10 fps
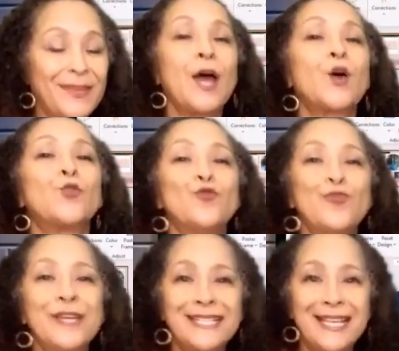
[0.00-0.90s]

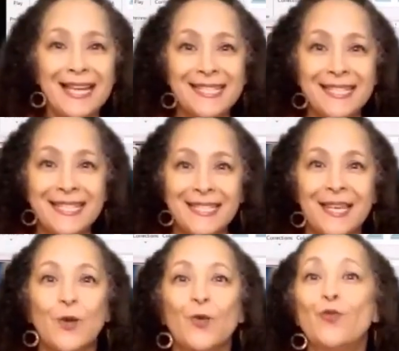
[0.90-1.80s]
Resize it,
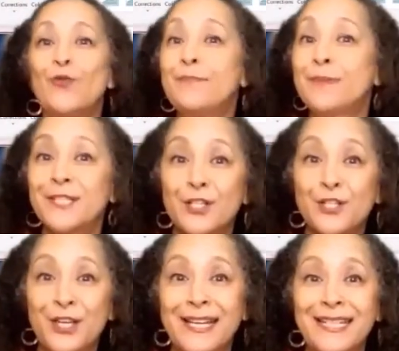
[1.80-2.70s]
reposition
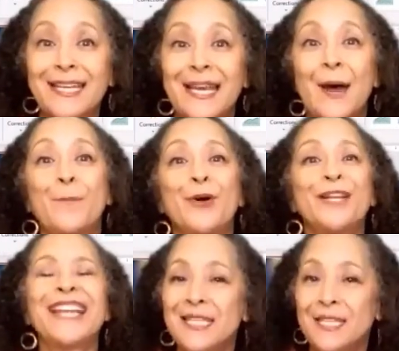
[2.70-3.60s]
it, put a
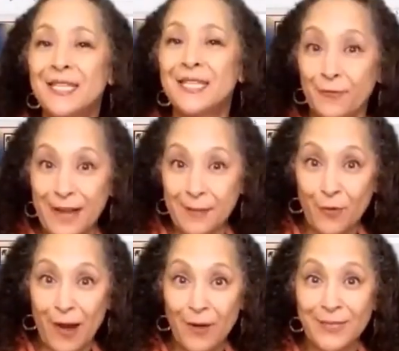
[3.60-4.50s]
nice frame
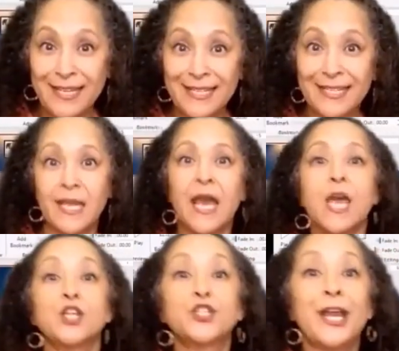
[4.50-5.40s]
around it,
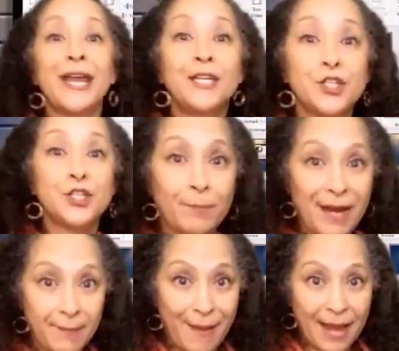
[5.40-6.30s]
Change the
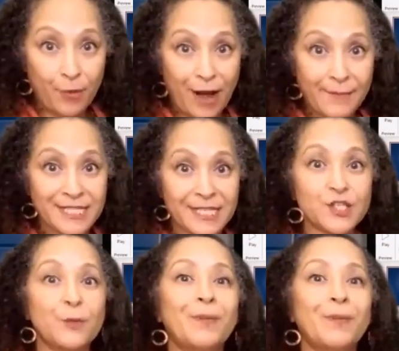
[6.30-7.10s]
playback parameters to play